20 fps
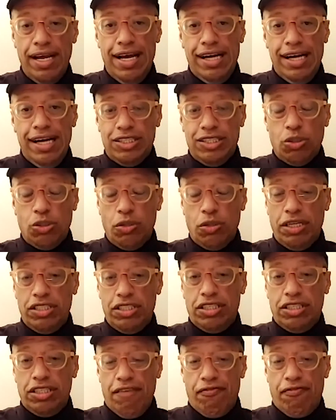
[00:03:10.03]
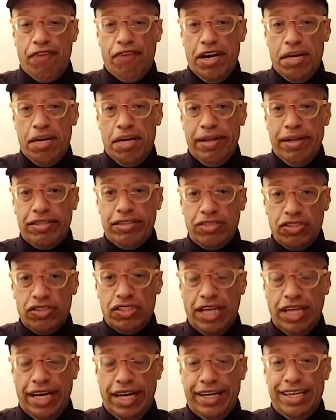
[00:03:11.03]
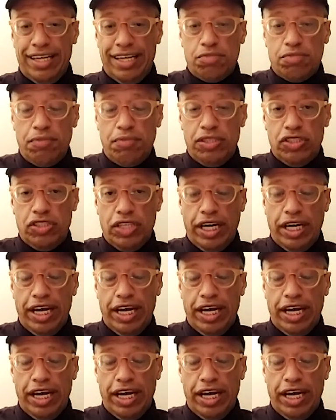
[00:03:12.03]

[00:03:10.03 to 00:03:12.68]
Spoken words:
So there's the fundamental side that's missing.